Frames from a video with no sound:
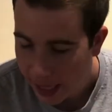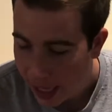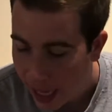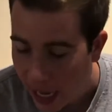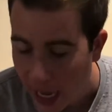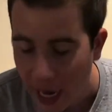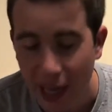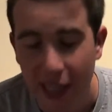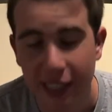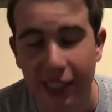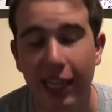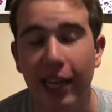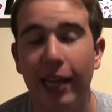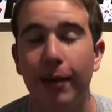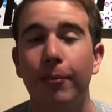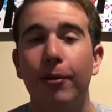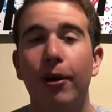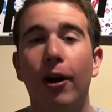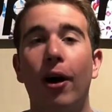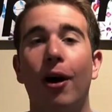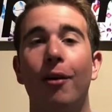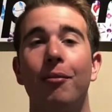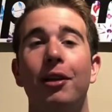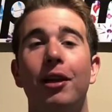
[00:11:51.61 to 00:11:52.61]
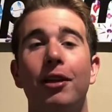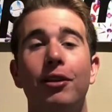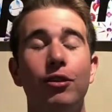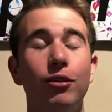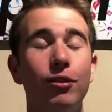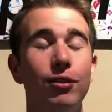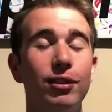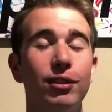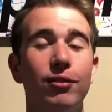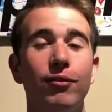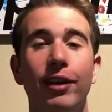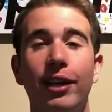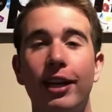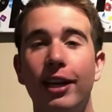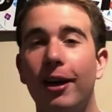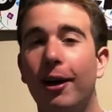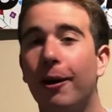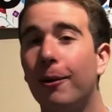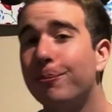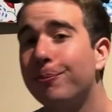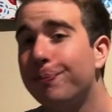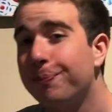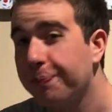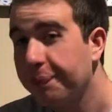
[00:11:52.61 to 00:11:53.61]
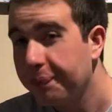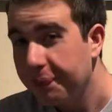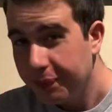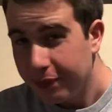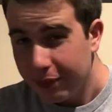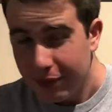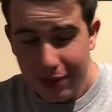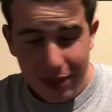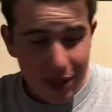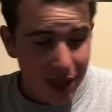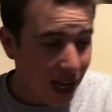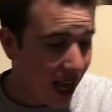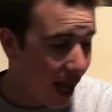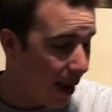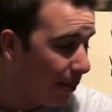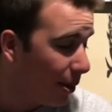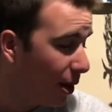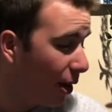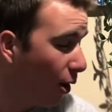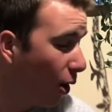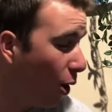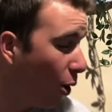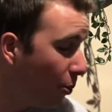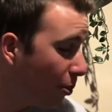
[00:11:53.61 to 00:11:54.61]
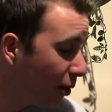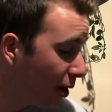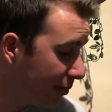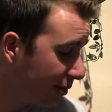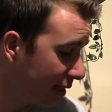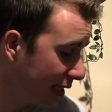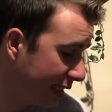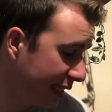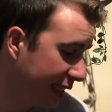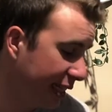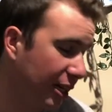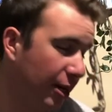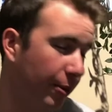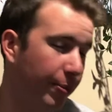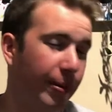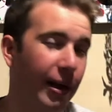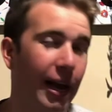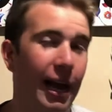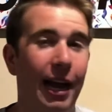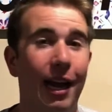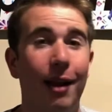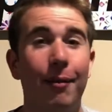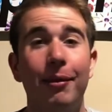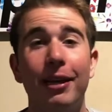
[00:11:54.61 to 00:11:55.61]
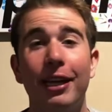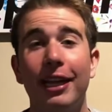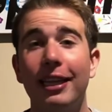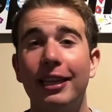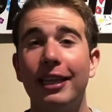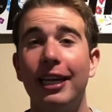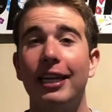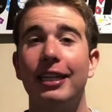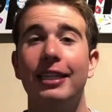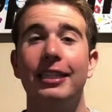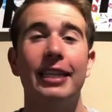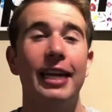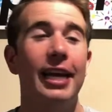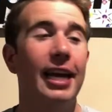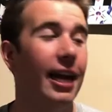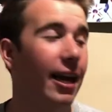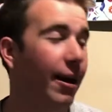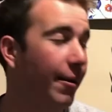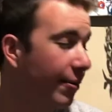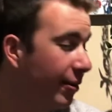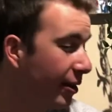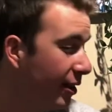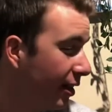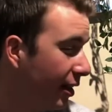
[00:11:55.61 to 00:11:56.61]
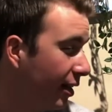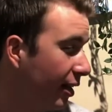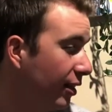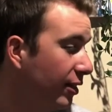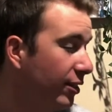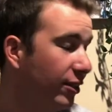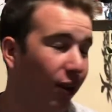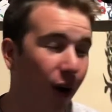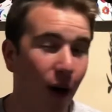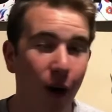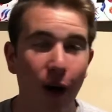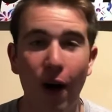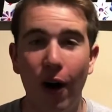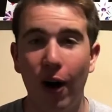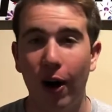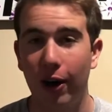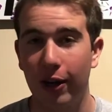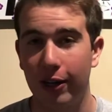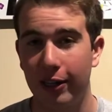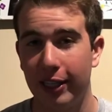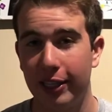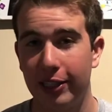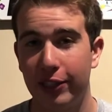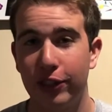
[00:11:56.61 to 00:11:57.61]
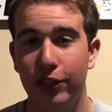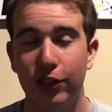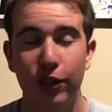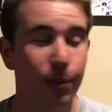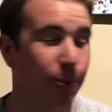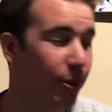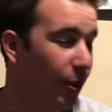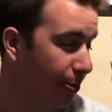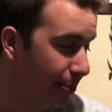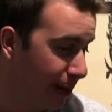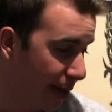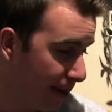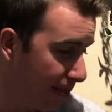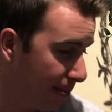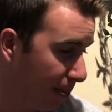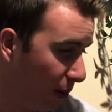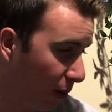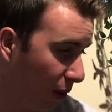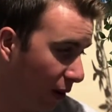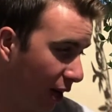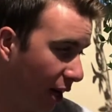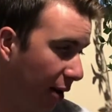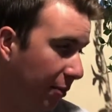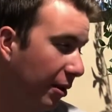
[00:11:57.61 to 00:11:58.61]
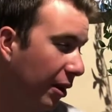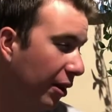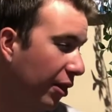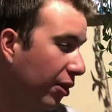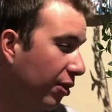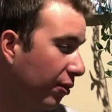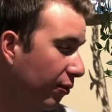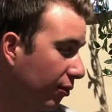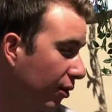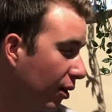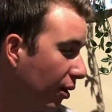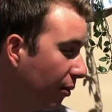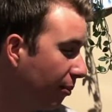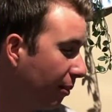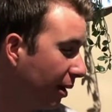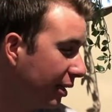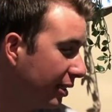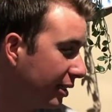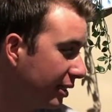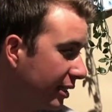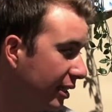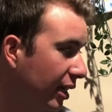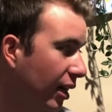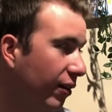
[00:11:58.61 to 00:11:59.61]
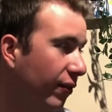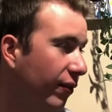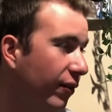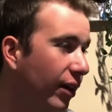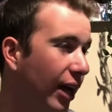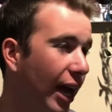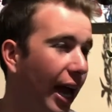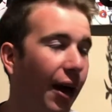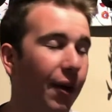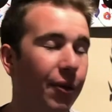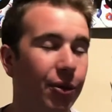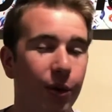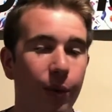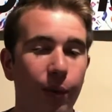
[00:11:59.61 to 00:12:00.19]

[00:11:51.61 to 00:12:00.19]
I was like, bro, I'm gonna do this video. I'm gonna open up the sticker pack. I'm gonna get that damn dog, that stupid pit bull, and I'm gonna throw my stuff out the